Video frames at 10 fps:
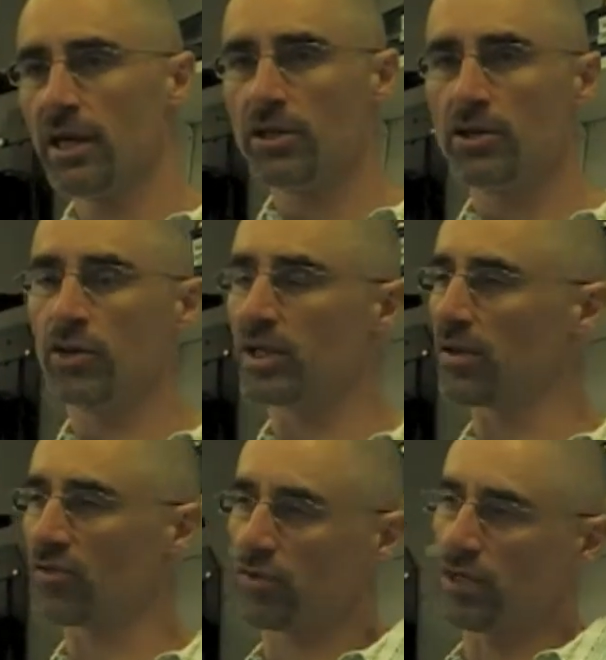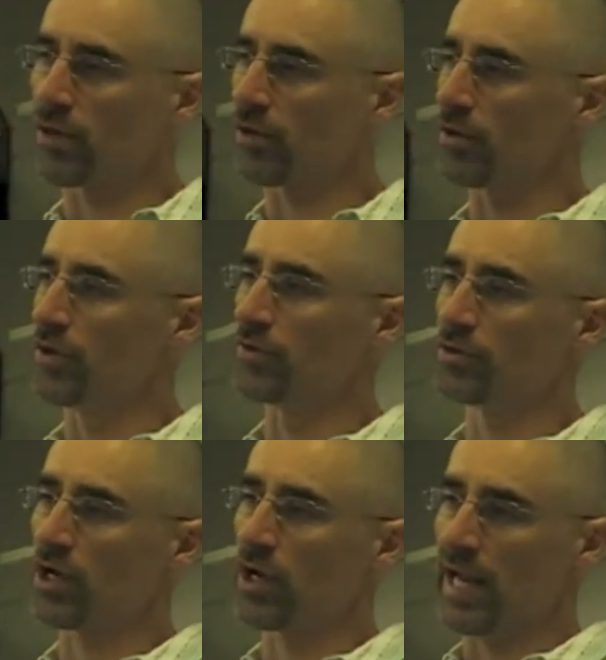you would get 300
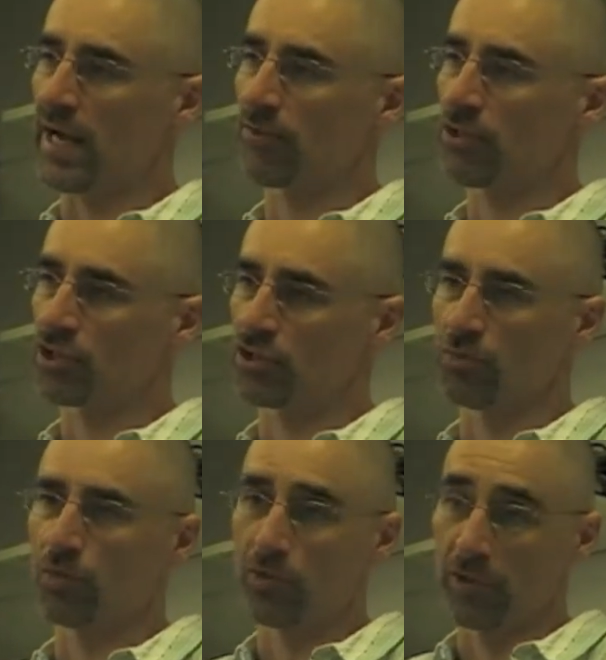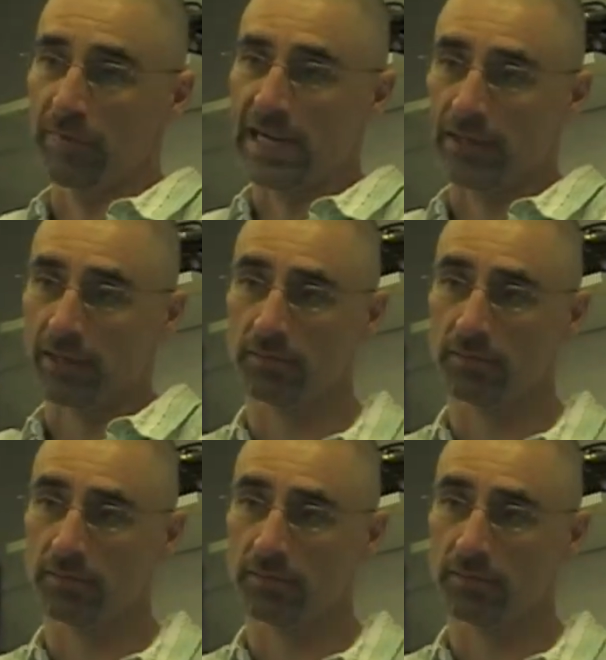newtons on average as you pulled it back.